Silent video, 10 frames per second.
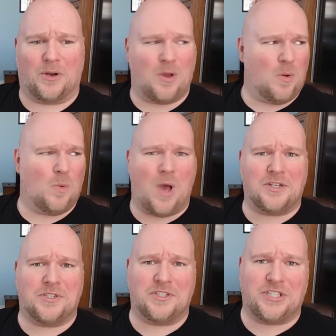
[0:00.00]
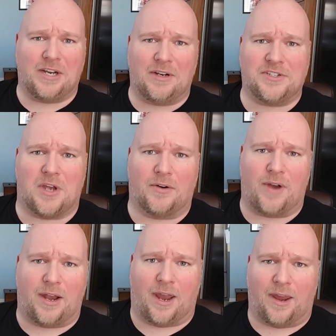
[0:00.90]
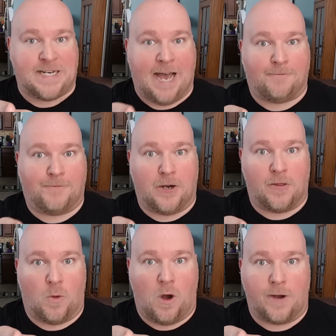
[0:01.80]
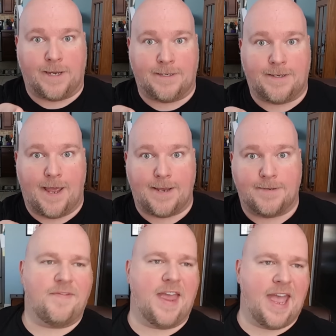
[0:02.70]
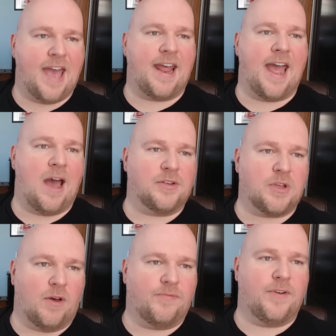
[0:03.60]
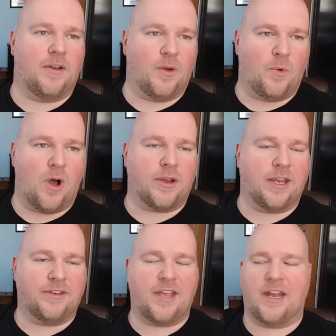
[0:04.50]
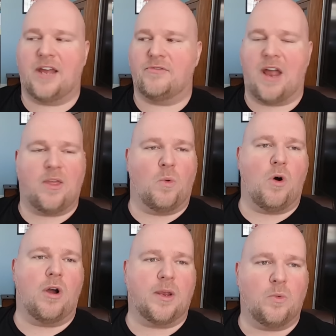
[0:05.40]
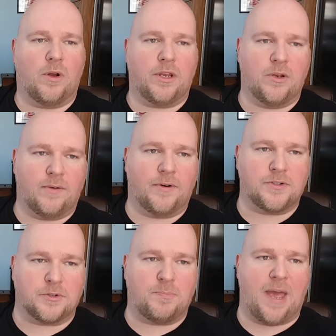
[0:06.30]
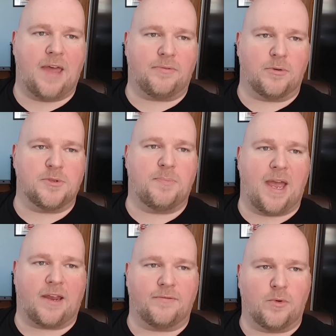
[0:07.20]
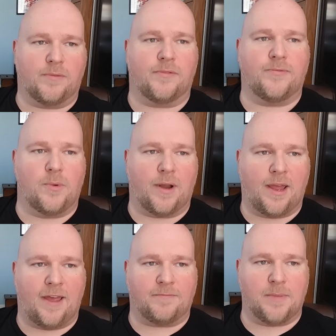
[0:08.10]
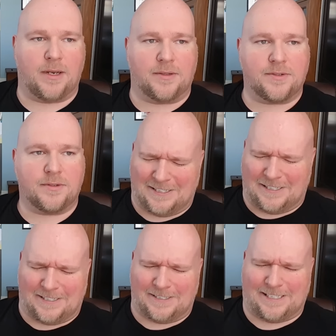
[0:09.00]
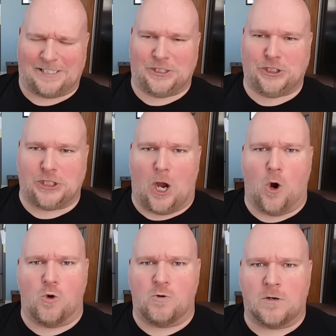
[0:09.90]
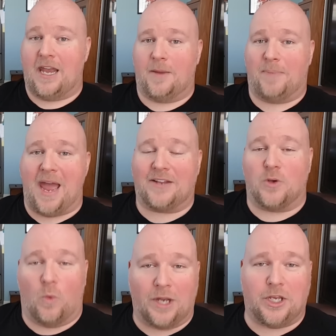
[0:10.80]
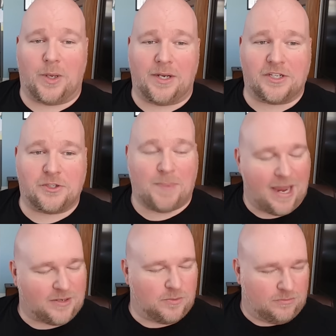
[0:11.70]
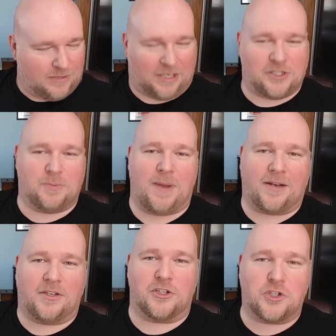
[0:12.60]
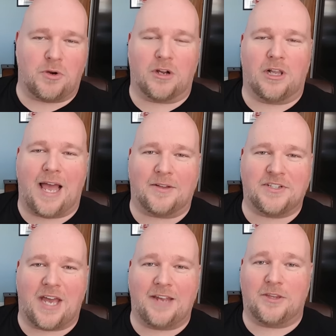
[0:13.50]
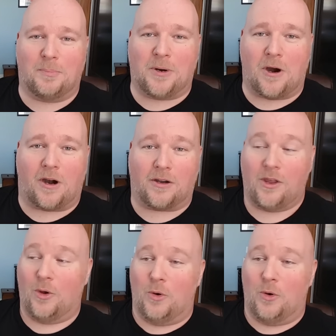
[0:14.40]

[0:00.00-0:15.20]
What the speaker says: Go and watch the series already. But not Fear the Walking Dead. If they had a house called Fear the Walking Dead, I'd rather walk in one of Universal's bathrooms back and forth for 4.5 minutes. Oh, that show! Getting back to what you can expect, expect to struggle outside the barn.